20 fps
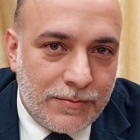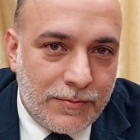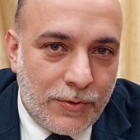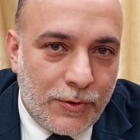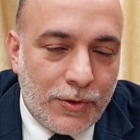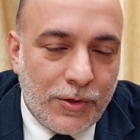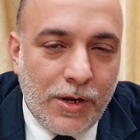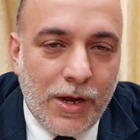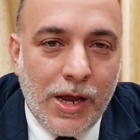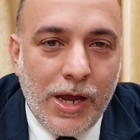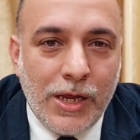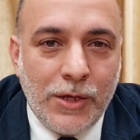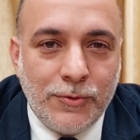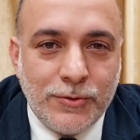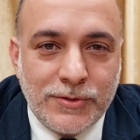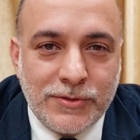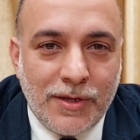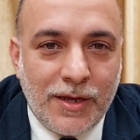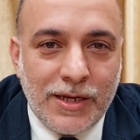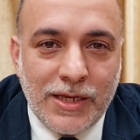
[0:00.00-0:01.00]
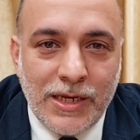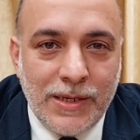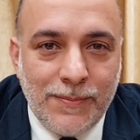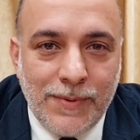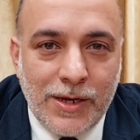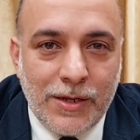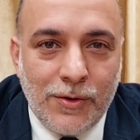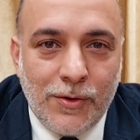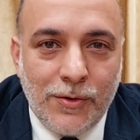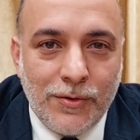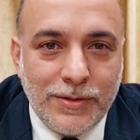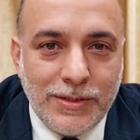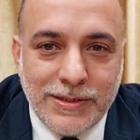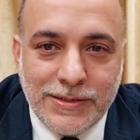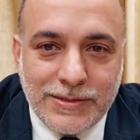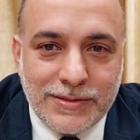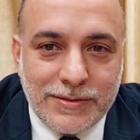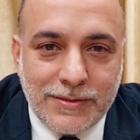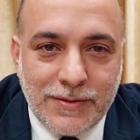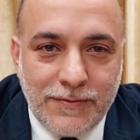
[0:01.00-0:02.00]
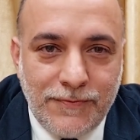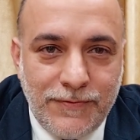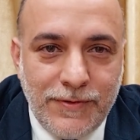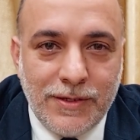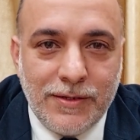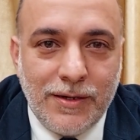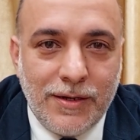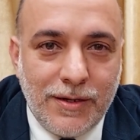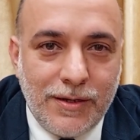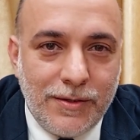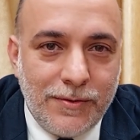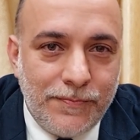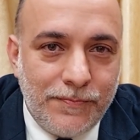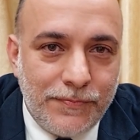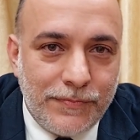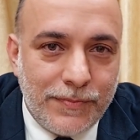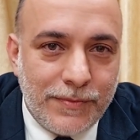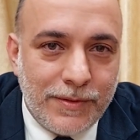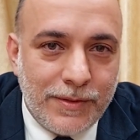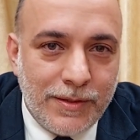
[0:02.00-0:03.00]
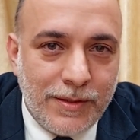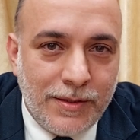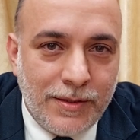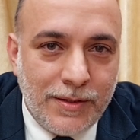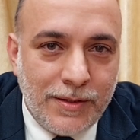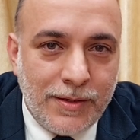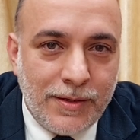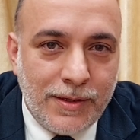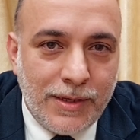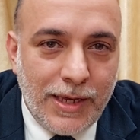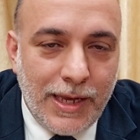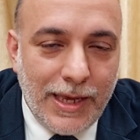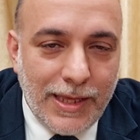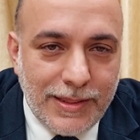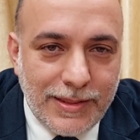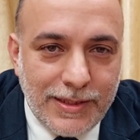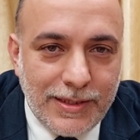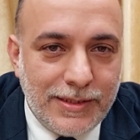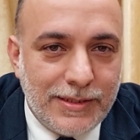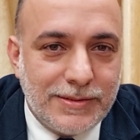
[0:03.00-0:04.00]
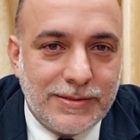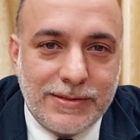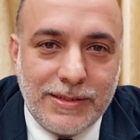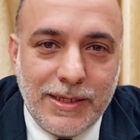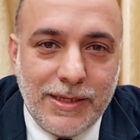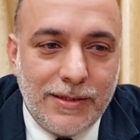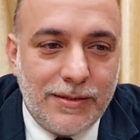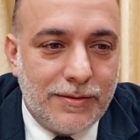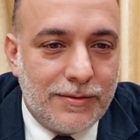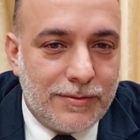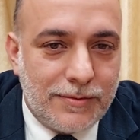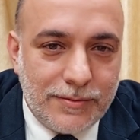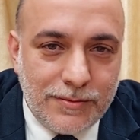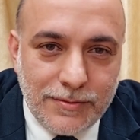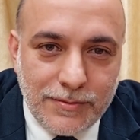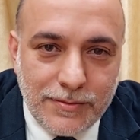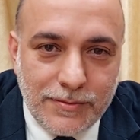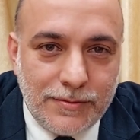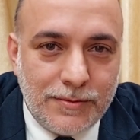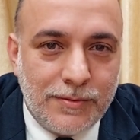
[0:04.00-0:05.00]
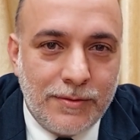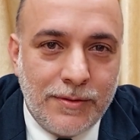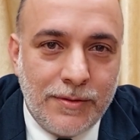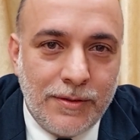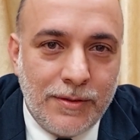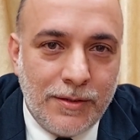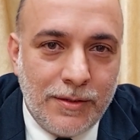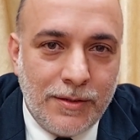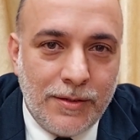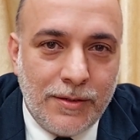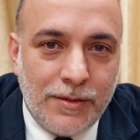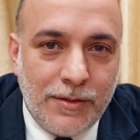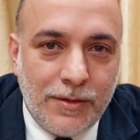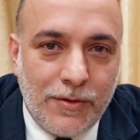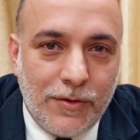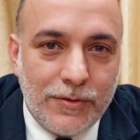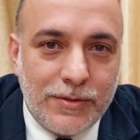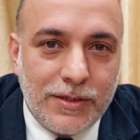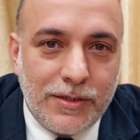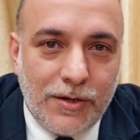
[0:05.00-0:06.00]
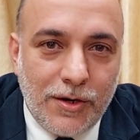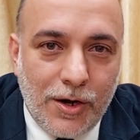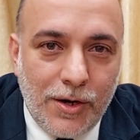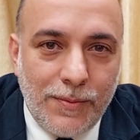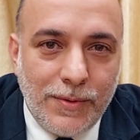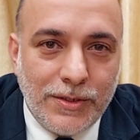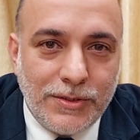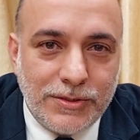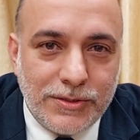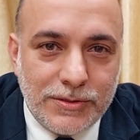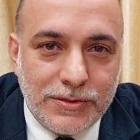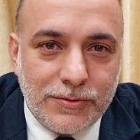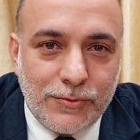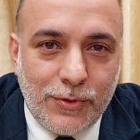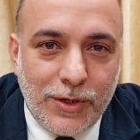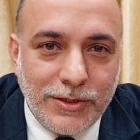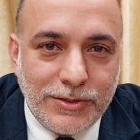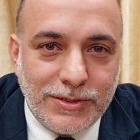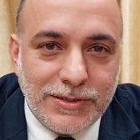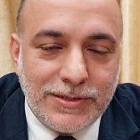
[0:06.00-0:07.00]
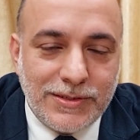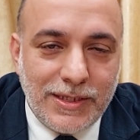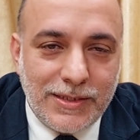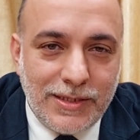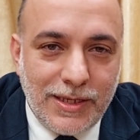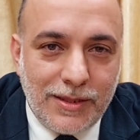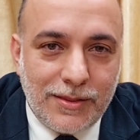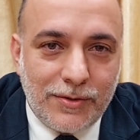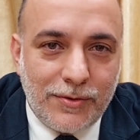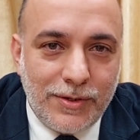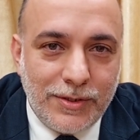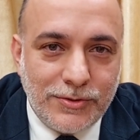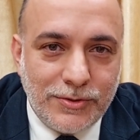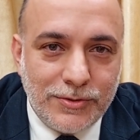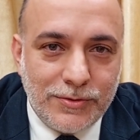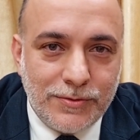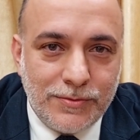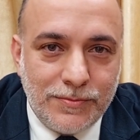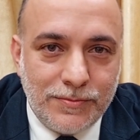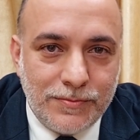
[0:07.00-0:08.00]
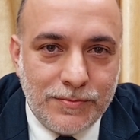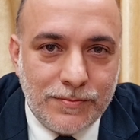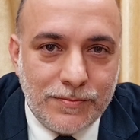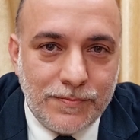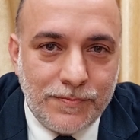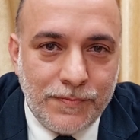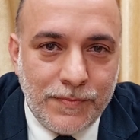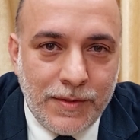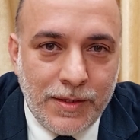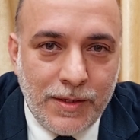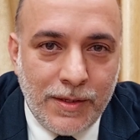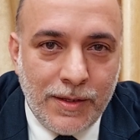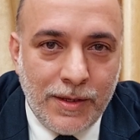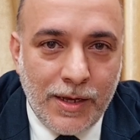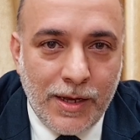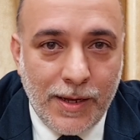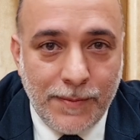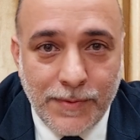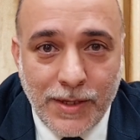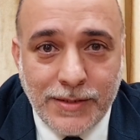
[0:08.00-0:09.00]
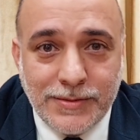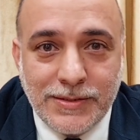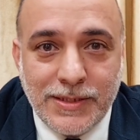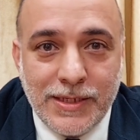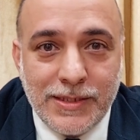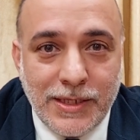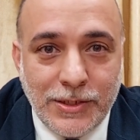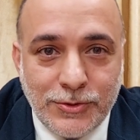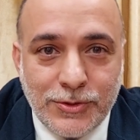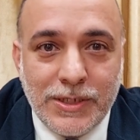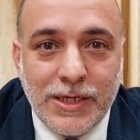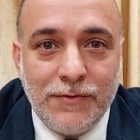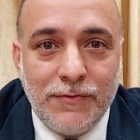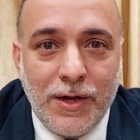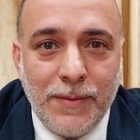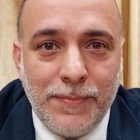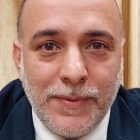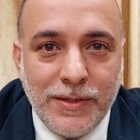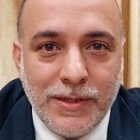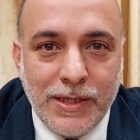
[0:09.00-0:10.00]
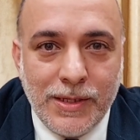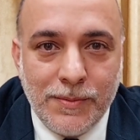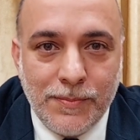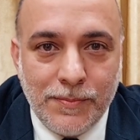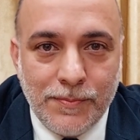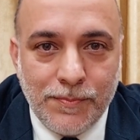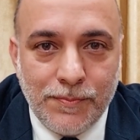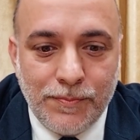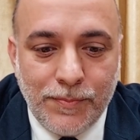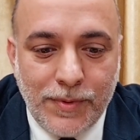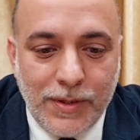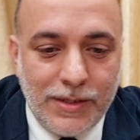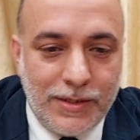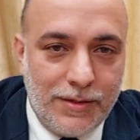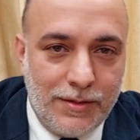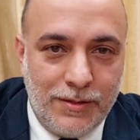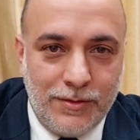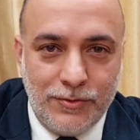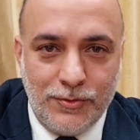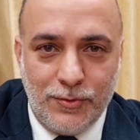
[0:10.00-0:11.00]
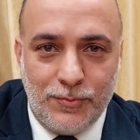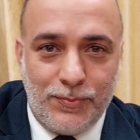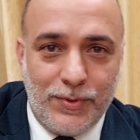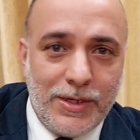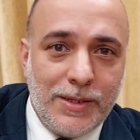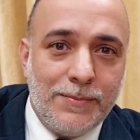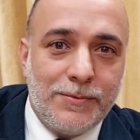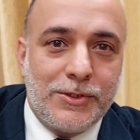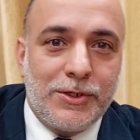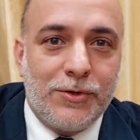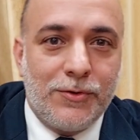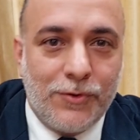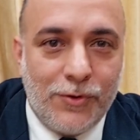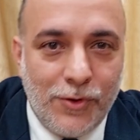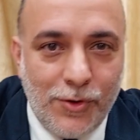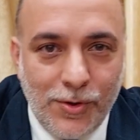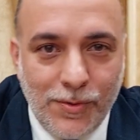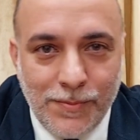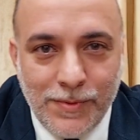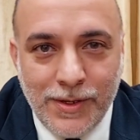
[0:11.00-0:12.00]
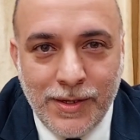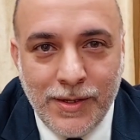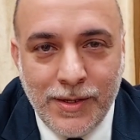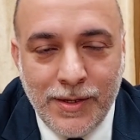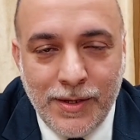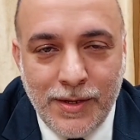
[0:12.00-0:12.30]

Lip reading: Or a guy who's talking about all these kfirah, atheists, and all the garbage questions that they throw at you. I'm not saying that you should give up on them, but to bring him to your home